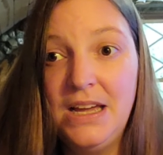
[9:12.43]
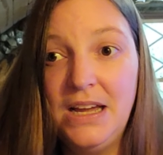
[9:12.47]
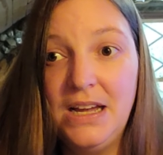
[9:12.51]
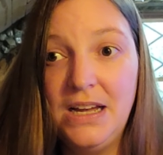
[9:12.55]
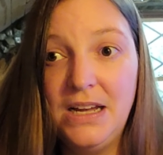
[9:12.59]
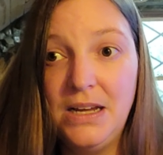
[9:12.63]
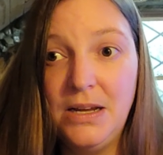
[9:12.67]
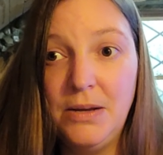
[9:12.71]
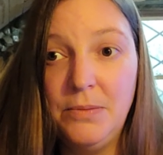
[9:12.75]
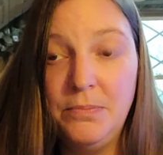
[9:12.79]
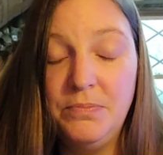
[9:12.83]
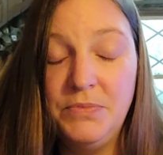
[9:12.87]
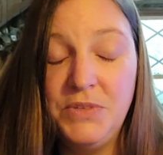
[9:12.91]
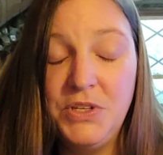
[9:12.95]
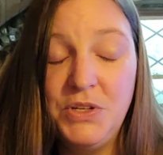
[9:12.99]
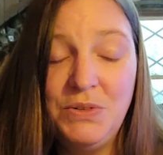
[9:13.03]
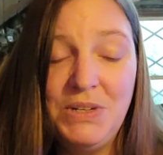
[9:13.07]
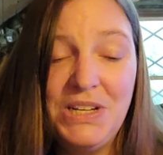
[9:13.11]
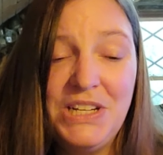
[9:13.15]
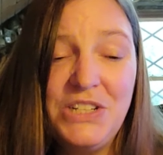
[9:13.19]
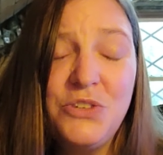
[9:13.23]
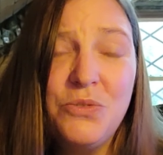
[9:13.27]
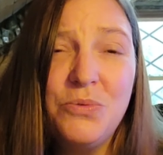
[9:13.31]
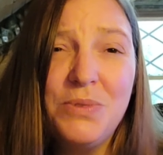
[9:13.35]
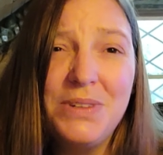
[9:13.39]
You
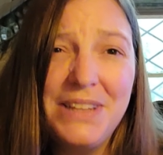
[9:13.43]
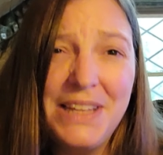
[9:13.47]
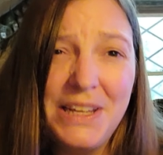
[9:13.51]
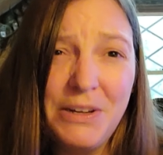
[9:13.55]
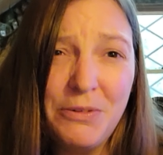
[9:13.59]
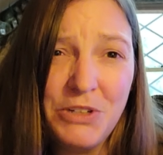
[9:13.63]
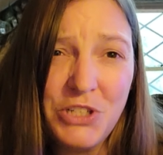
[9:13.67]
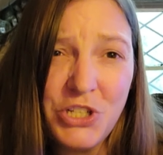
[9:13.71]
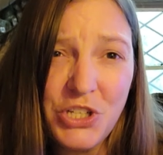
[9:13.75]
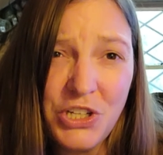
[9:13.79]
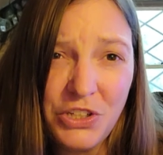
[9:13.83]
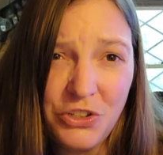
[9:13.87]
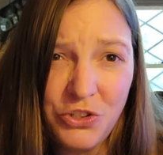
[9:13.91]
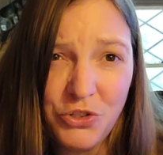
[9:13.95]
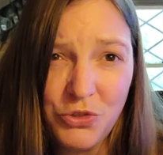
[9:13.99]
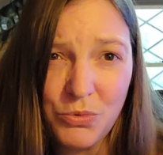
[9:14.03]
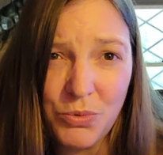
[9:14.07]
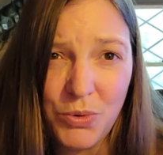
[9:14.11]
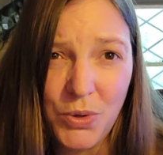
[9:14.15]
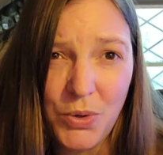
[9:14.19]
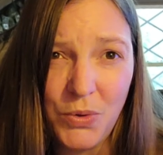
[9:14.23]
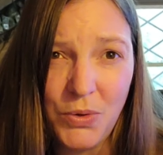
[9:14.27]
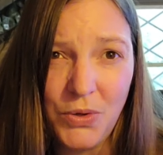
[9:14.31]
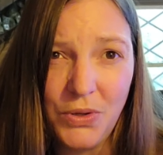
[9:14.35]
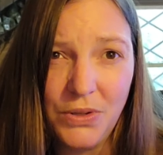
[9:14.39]
need to relinquish
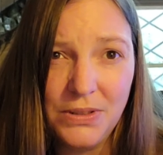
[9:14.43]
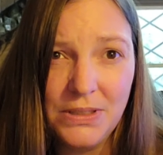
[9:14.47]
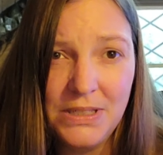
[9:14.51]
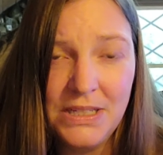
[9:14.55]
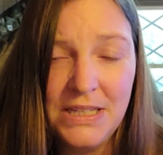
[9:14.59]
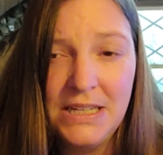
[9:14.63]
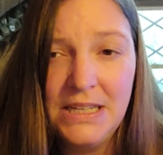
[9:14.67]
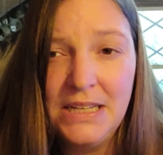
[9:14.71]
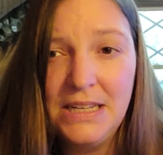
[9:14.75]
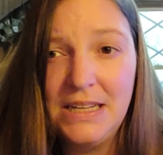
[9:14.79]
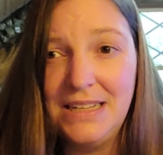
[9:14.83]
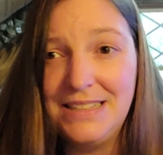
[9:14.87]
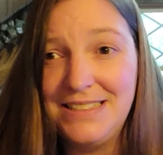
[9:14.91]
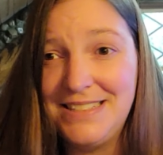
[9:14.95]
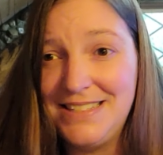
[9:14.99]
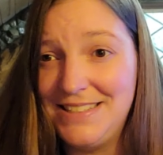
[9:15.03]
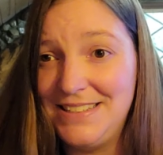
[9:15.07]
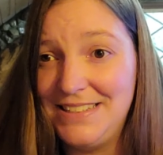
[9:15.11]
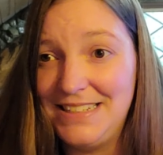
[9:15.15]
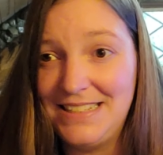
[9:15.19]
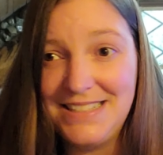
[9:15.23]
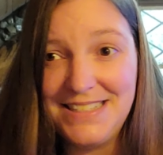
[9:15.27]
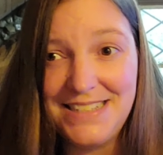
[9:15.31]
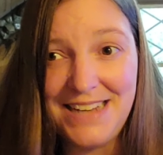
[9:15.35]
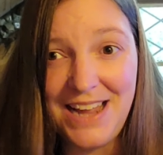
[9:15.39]
control as
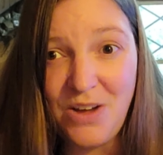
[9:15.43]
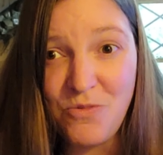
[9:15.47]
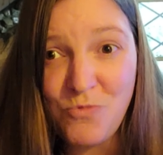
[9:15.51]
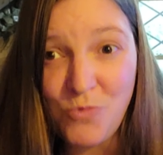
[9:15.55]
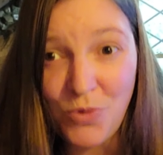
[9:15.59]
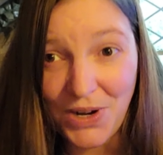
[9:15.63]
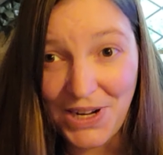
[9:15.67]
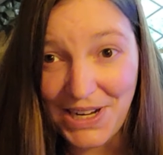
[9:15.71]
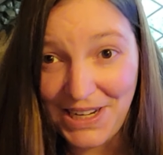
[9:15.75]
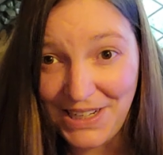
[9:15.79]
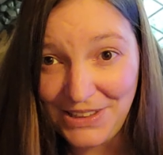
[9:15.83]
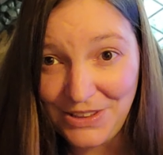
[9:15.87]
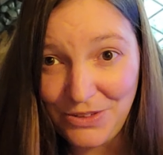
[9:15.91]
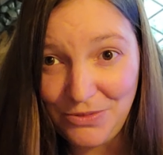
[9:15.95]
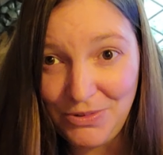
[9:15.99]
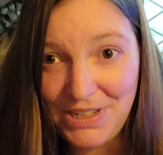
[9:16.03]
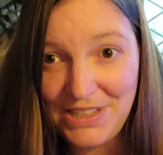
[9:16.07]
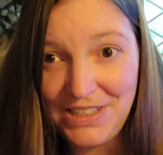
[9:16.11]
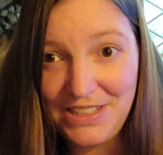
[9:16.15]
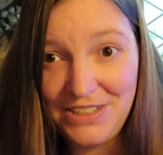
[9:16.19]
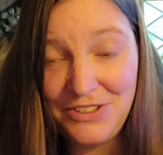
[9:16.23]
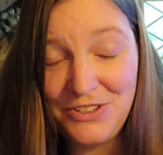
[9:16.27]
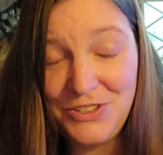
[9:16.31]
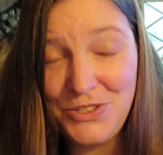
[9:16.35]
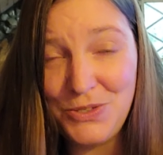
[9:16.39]
it's not working the way
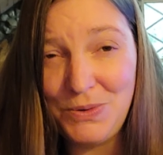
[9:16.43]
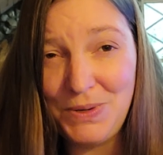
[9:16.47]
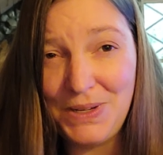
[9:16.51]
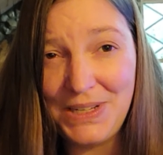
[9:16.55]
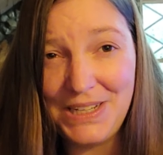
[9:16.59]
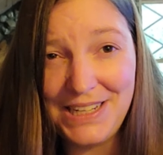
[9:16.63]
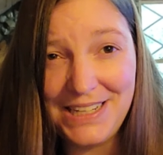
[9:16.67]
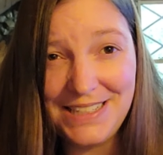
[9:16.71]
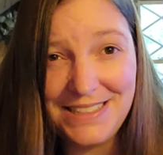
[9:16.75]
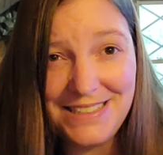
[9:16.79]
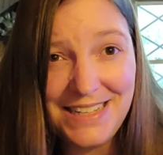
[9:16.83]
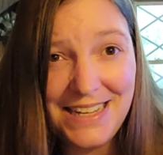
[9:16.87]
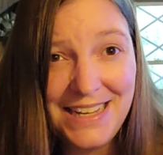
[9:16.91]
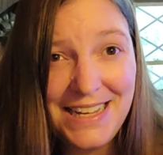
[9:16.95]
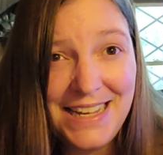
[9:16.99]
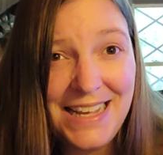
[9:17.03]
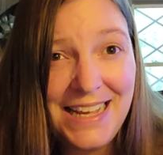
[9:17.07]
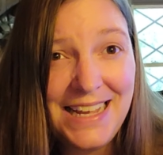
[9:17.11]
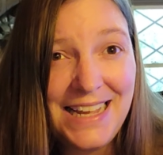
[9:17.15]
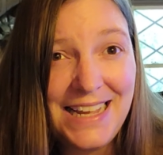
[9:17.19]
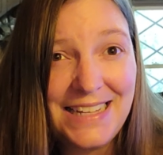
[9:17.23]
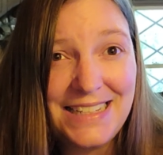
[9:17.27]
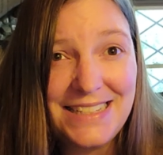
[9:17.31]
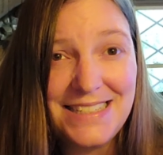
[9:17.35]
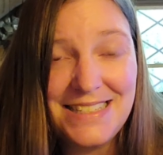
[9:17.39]
that you're doing it.
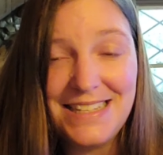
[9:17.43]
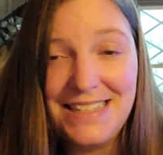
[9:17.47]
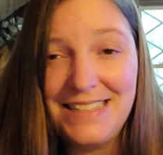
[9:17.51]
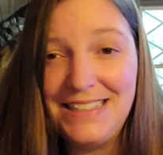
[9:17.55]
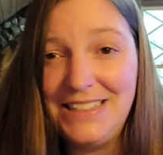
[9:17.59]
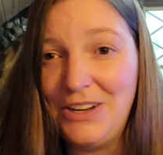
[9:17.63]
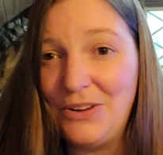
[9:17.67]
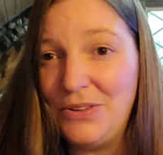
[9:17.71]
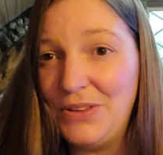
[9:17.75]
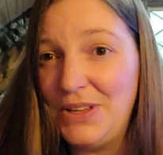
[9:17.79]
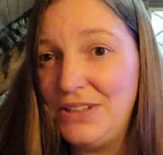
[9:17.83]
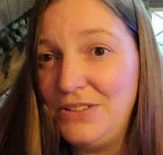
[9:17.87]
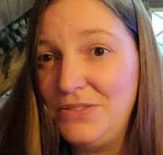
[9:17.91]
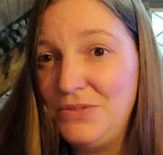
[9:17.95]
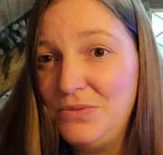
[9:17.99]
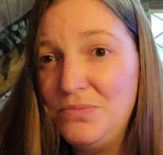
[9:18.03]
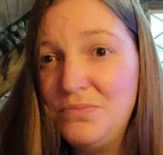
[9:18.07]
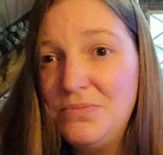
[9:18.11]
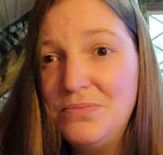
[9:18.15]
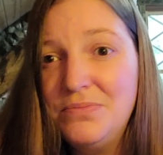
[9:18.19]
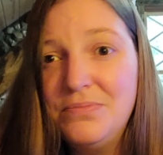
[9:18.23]
It's, that